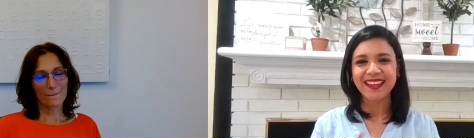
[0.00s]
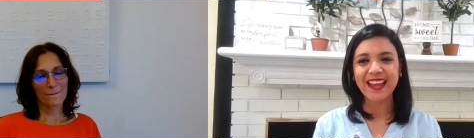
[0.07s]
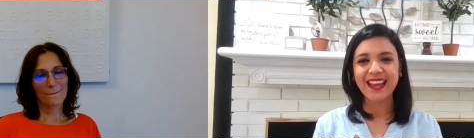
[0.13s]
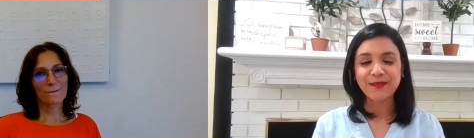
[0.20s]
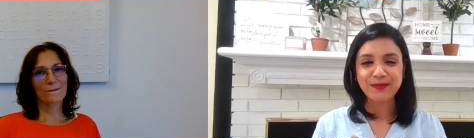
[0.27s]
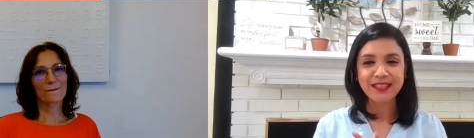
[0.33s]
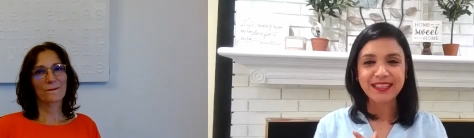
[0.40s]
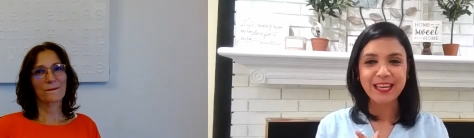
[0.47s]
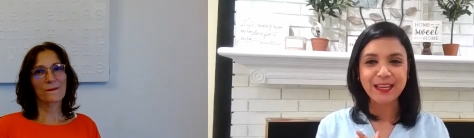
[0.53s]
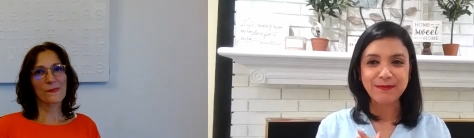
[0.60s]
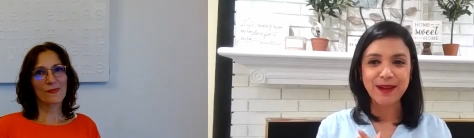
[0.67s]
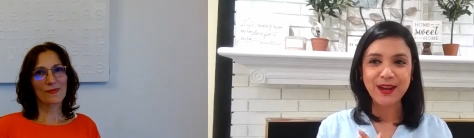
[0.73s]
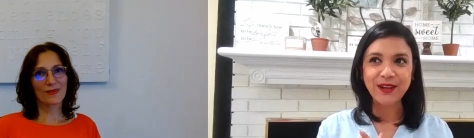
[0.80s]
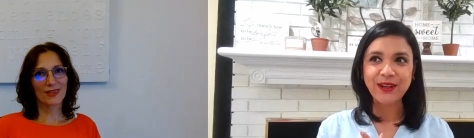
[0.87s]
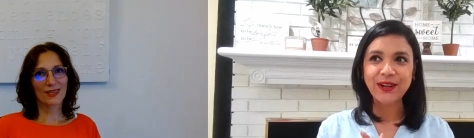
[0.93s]
Speaker 1: and I really
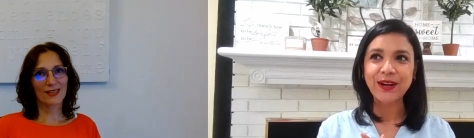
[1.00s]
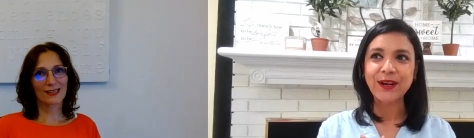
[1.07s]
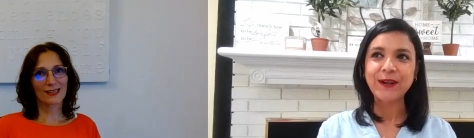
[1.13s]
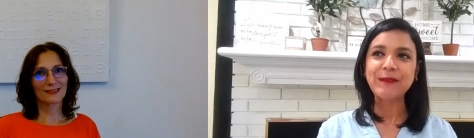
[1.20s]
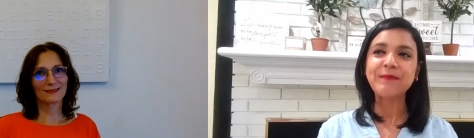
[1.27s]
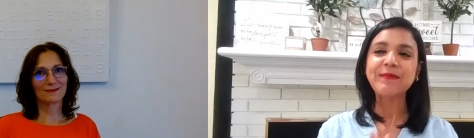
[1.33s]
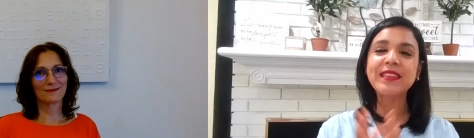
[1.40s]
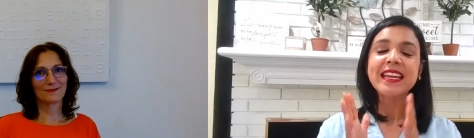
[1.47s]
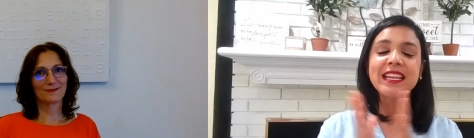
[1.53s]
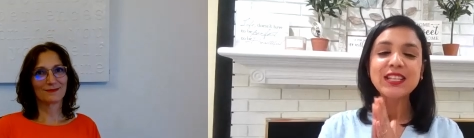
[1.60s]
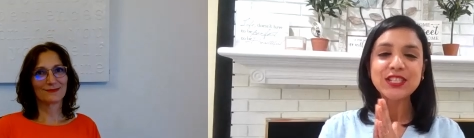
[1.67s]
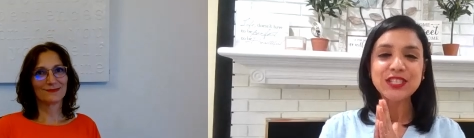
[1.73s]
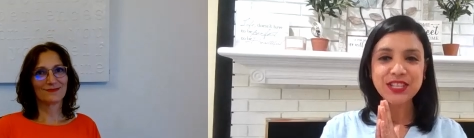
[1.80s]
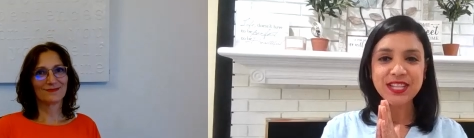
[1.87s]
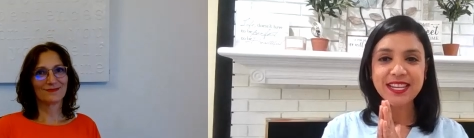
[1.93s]
admire her.
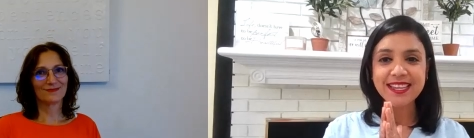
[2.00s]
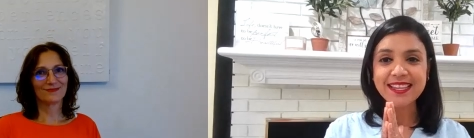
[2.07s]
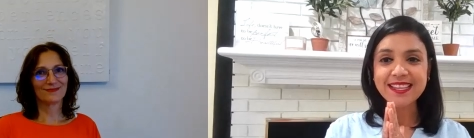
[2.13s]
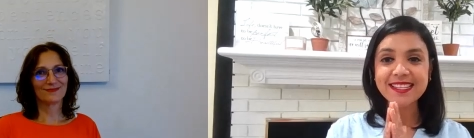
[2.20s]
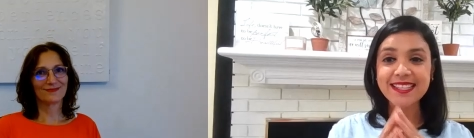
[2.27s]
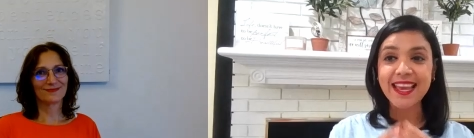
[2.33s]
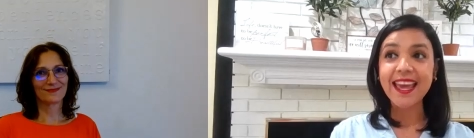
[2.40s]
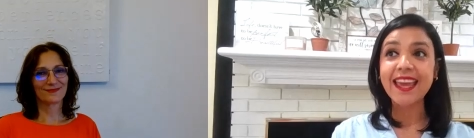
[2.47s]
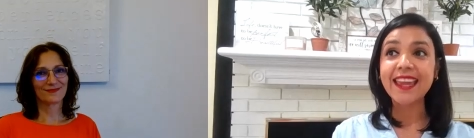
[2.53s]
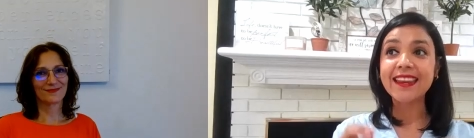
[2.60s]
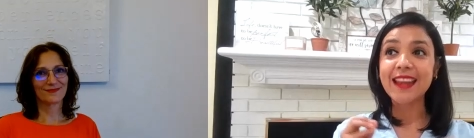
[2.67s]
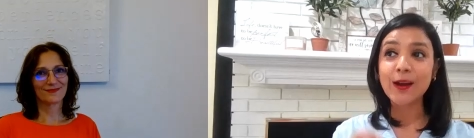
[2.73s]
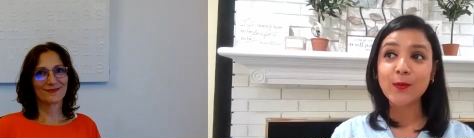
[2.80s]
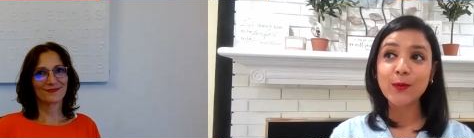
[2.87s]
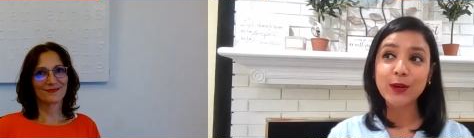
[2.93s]
She is
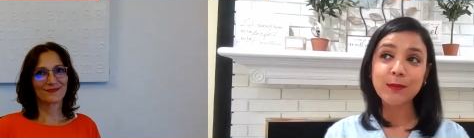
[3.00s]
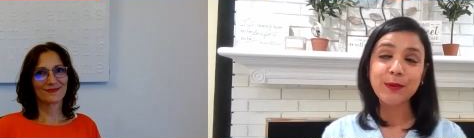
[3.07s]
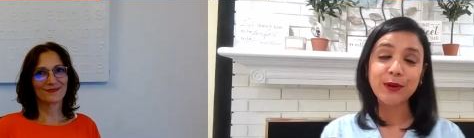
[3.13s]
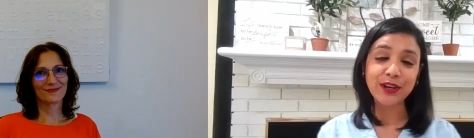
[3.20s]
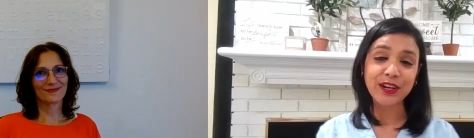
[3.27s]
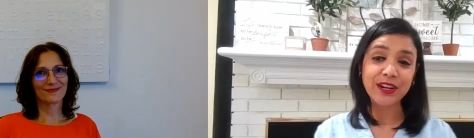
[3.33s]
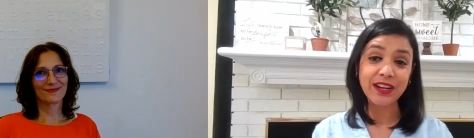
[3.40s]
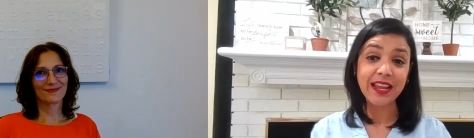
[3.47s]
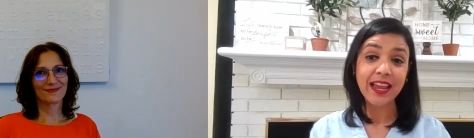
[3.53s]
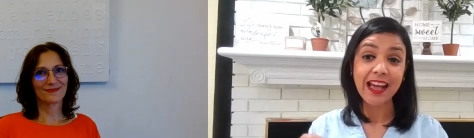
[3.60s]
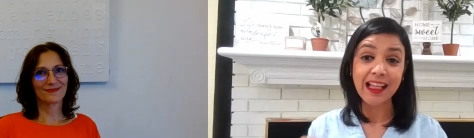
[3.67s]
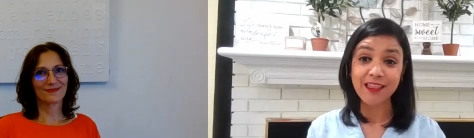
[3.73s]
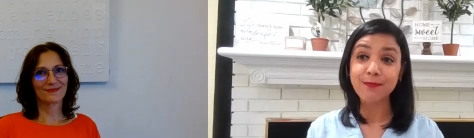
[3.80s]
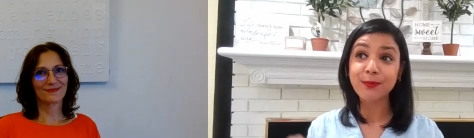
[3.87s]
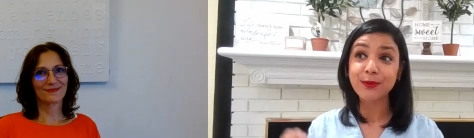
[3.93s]
a network marketing
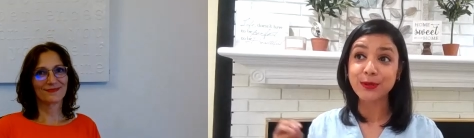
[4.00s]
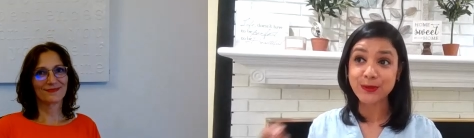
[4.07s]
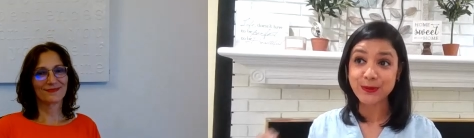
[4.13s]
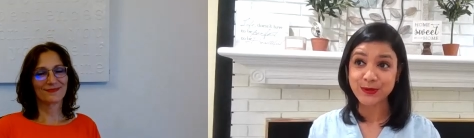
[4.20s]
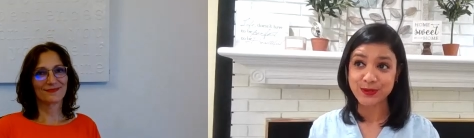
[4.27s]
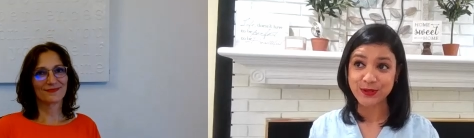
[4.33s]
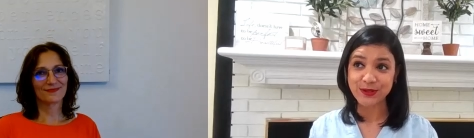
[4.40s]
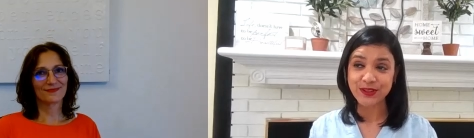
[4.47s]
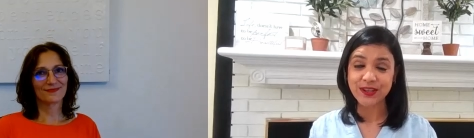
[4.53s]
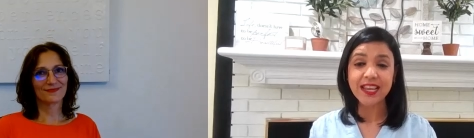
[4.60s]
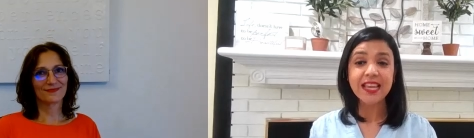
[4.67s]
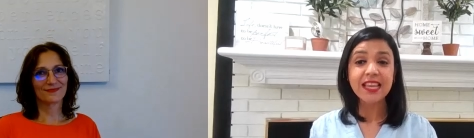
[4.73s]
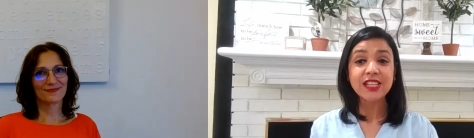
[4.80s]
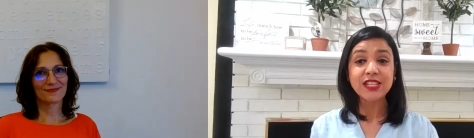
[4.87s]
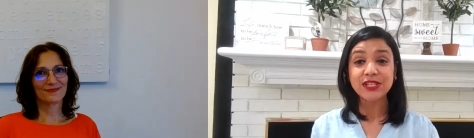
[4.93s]
health producer.
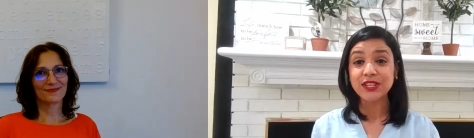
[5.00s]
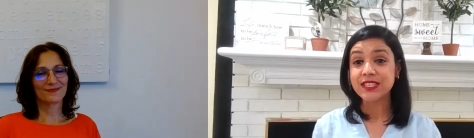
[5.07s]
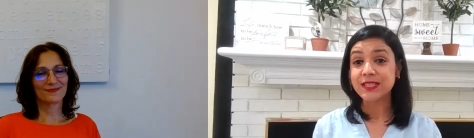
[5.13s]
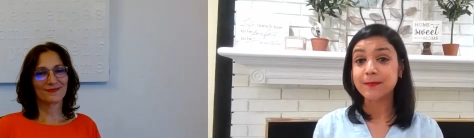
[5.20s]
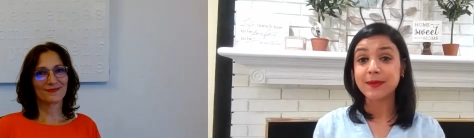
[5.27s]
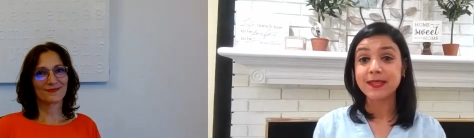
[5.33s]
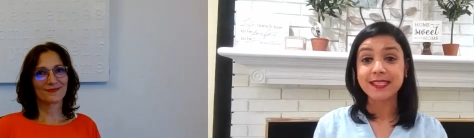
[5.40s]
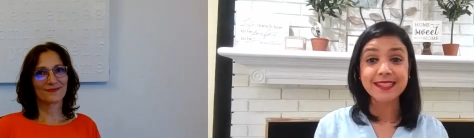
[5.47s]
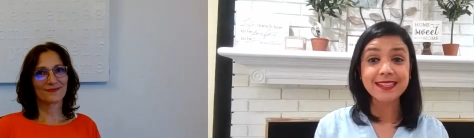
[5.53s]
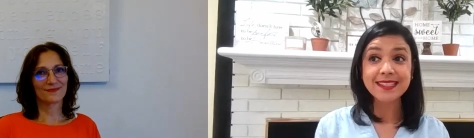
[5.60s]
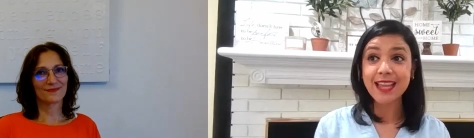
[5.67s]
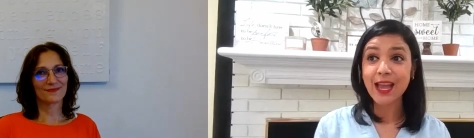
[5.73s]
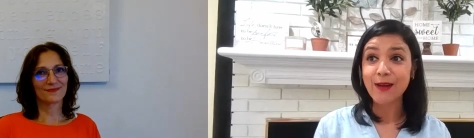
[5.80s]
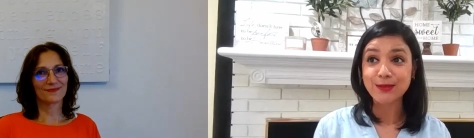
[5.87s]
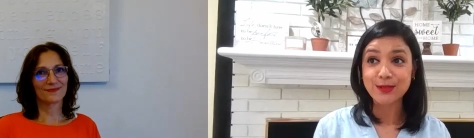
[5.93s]
She is a
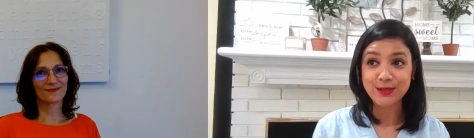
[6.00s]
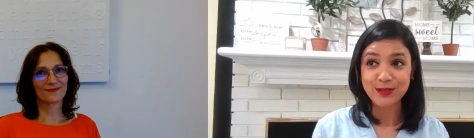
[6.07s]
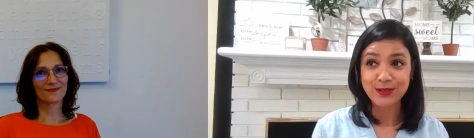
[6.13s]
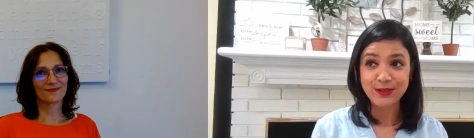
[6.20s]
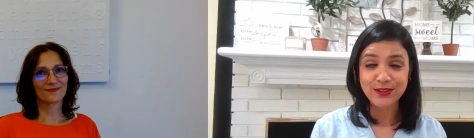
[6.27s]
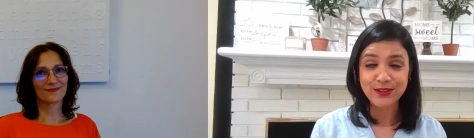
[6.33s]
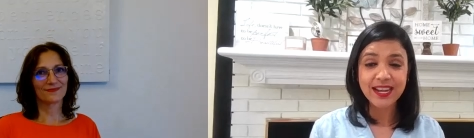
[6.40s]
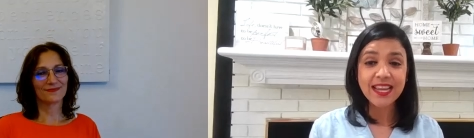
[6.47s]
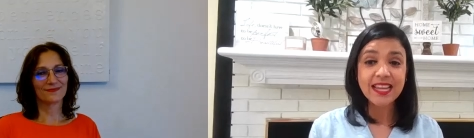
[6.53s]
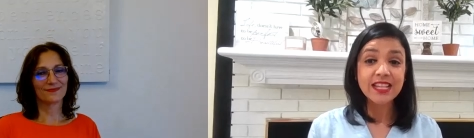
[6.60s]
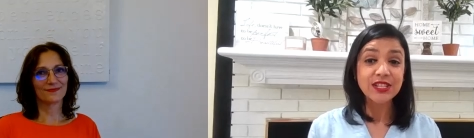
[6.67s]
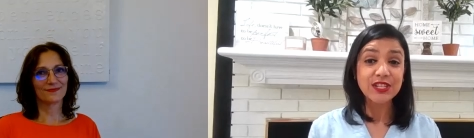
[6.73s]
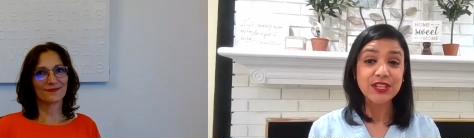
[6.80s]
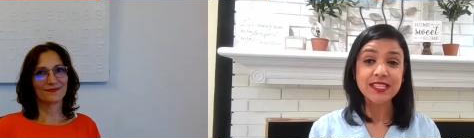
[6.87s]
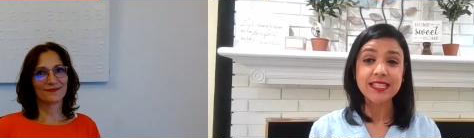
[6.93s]
business counselor.
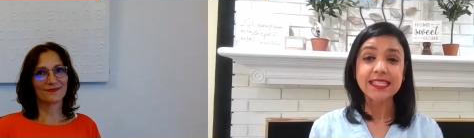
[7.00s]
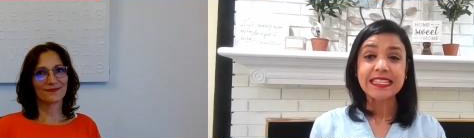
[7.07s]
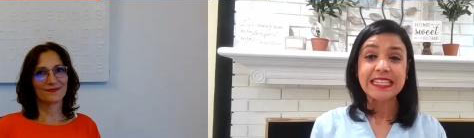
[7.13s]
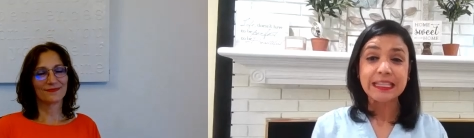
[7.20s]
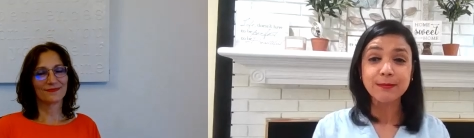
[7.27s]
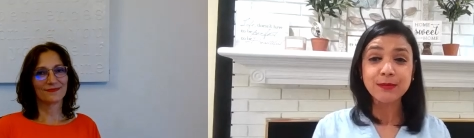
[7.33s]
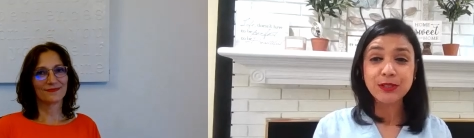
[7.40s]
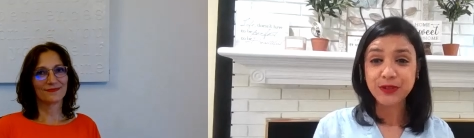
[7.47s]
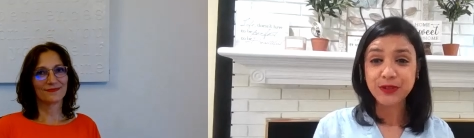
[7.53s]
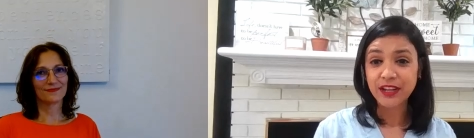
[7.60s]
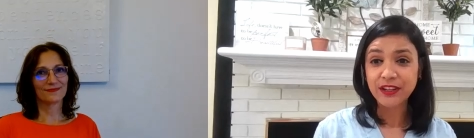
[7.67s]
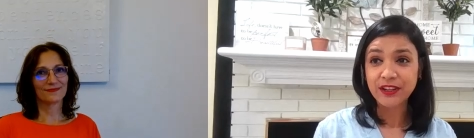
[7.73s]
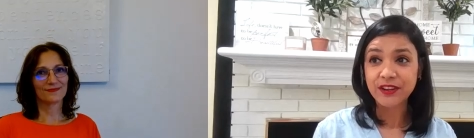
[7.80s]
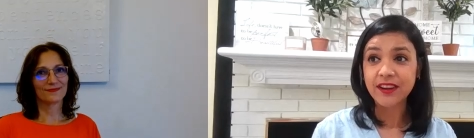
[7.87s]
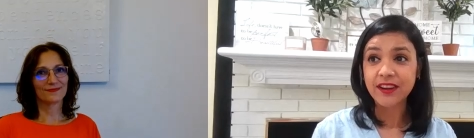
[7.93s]
She's a team
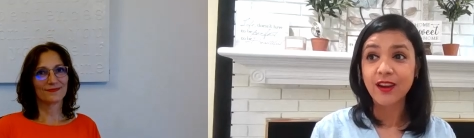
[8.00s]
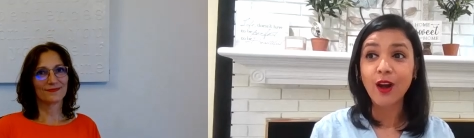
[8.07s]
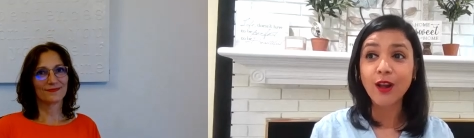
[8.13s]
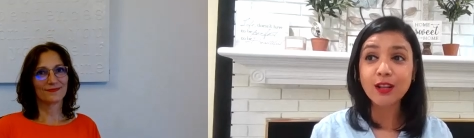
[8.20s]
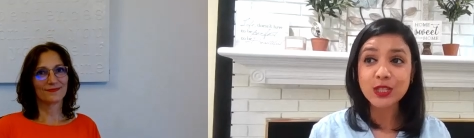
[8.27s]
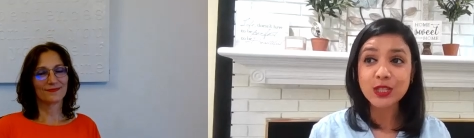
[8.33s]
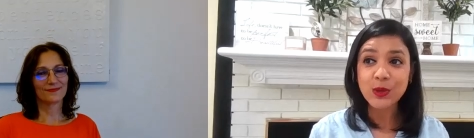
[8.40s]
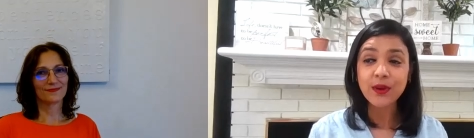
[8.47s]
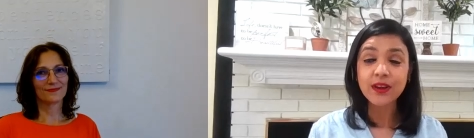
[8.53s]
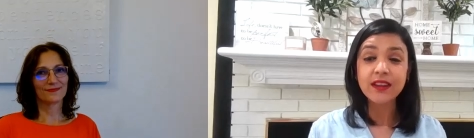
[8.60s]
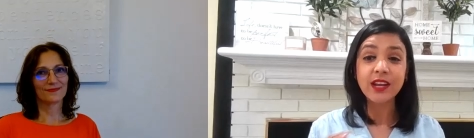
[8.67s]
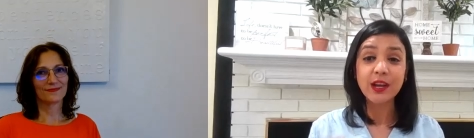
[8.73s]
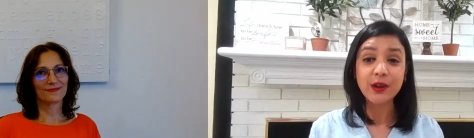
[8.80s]
trainer and also a